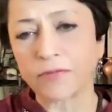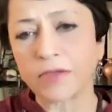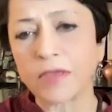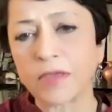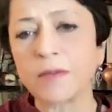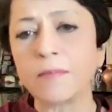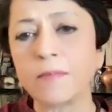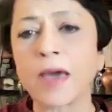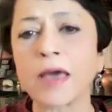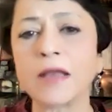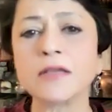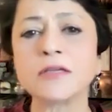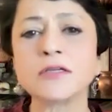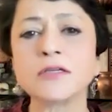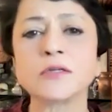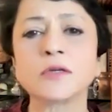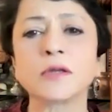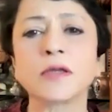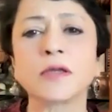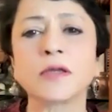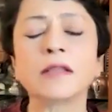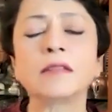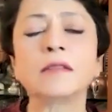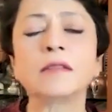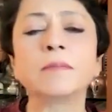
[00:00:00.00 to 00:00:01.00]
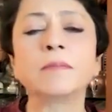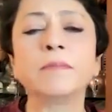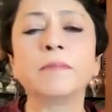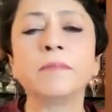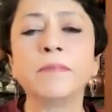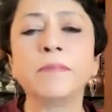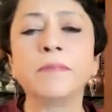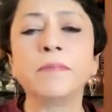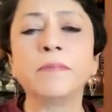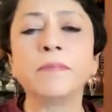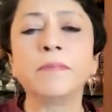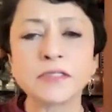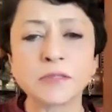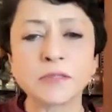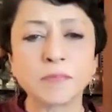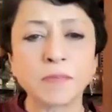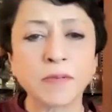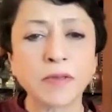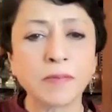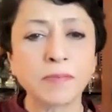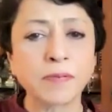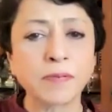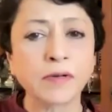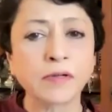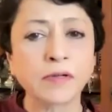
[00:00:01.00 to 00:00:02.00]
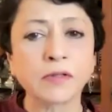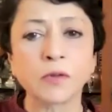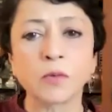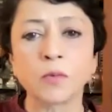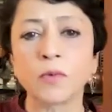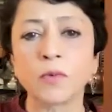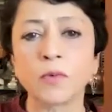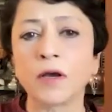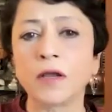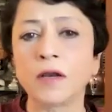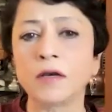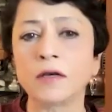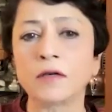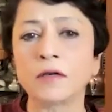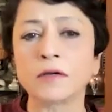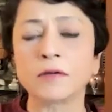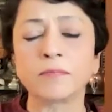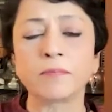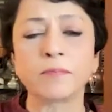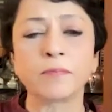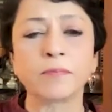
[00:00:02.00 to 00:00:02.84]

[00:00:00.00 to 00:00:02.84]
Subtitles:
He managed to get the best people in the world